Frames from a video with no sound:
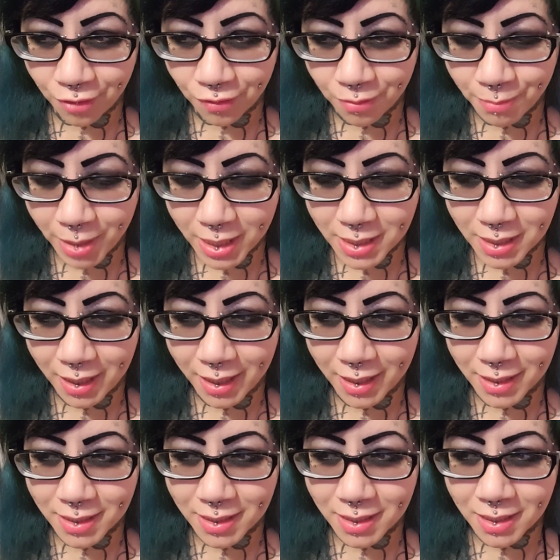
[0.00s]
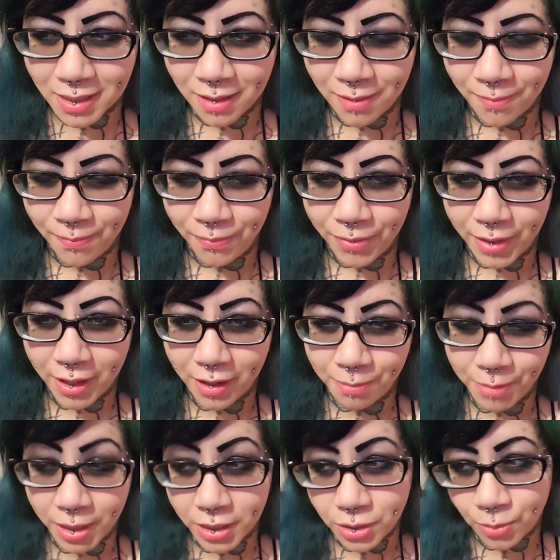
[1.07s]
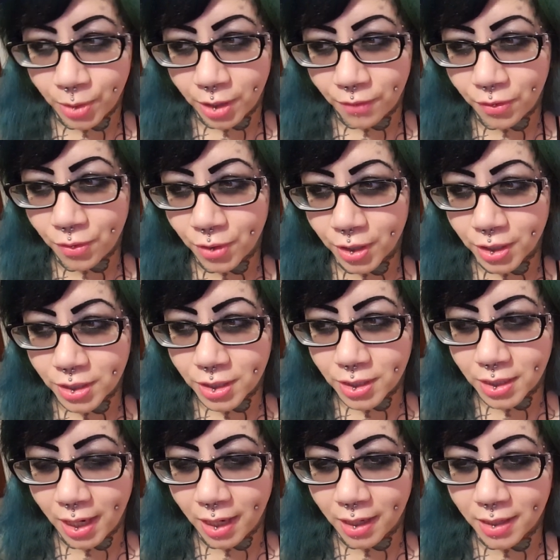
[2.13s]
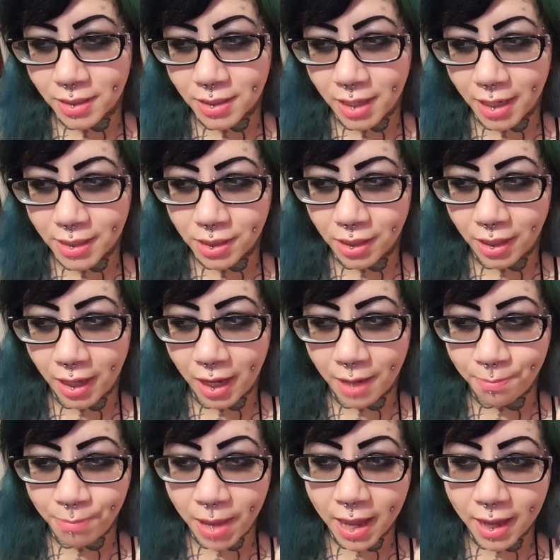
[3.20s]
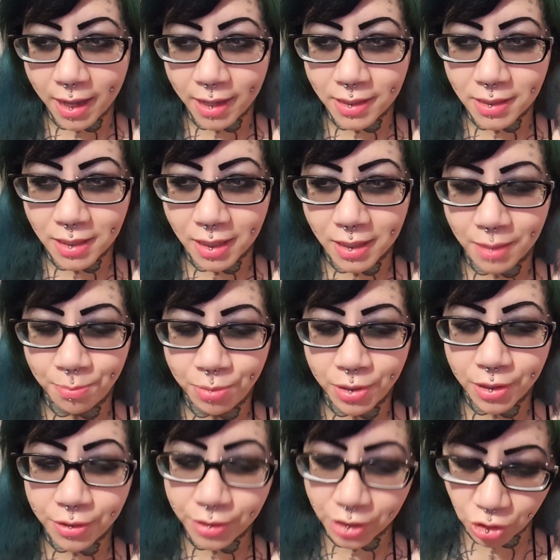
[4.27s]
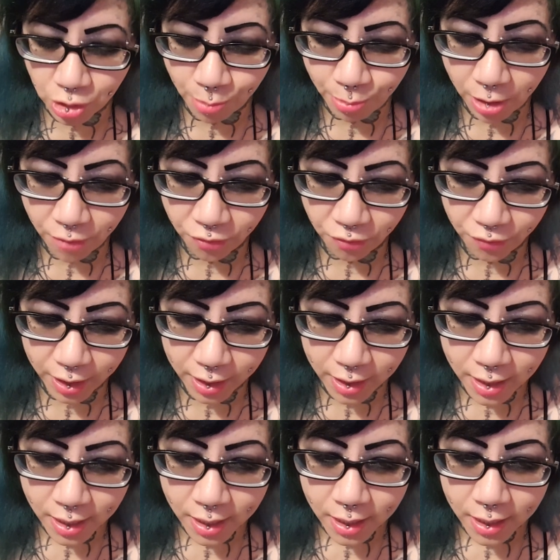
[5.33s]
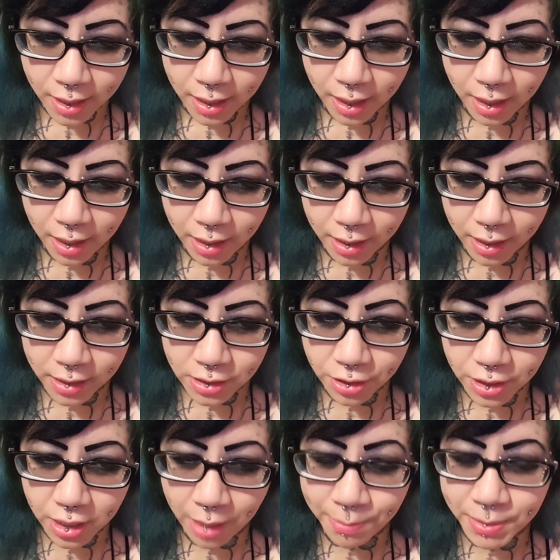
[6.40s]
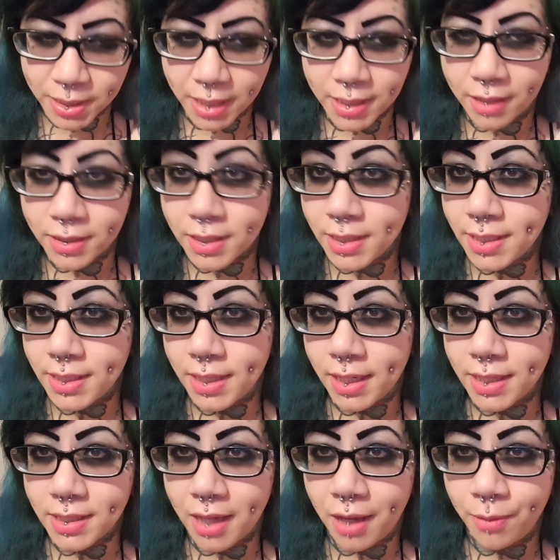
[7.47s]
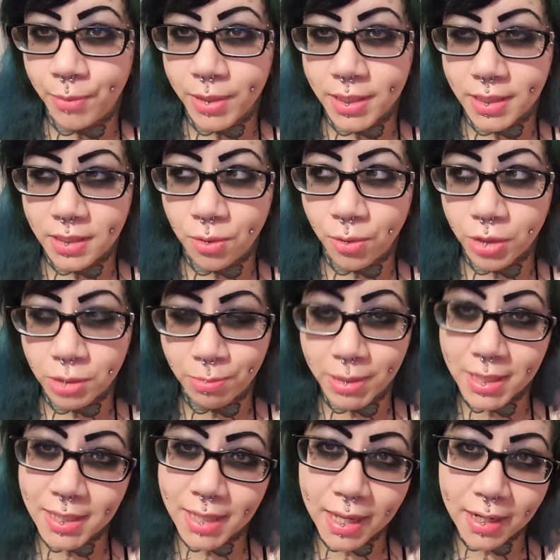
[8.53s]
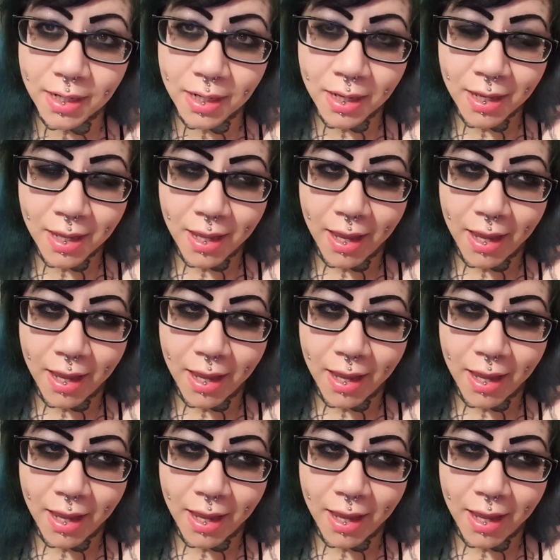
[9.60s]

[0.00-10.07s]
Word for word: over my tights, underwear of course, and I took a pad and I peeled the strip off of it. I turned it upside down so the sticky side was towards my skin,